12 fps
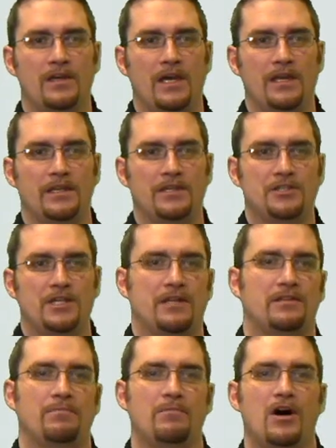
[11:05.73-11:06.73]
and then
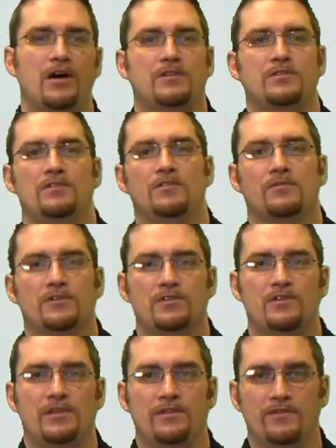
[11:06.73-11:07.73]
check the box to
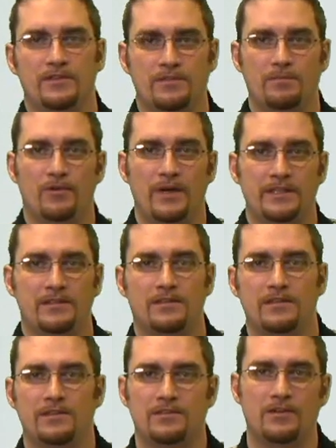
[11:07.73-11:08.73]
restrict the visible entities.